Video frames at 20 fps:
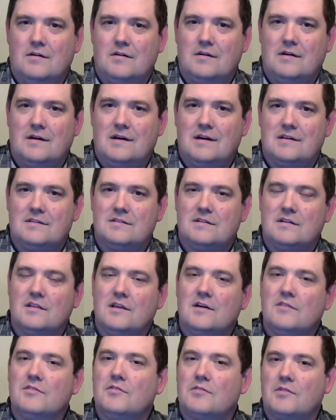It's the
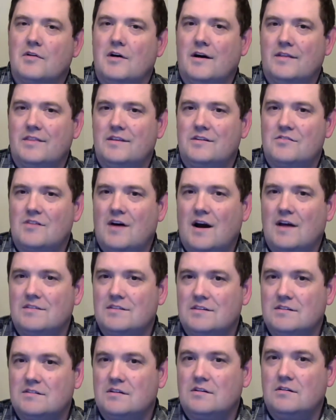love of God that drives
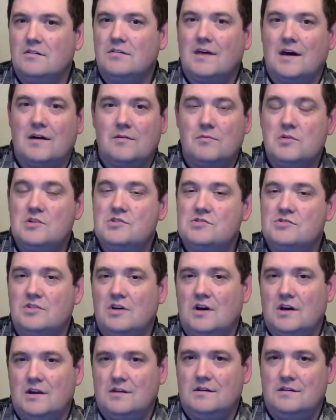us to do that. We should,
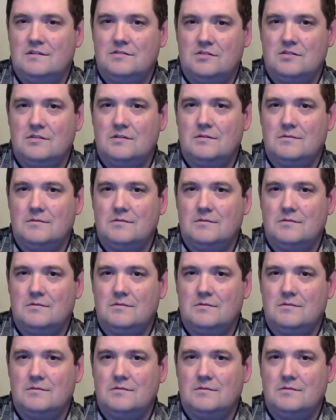shouldn't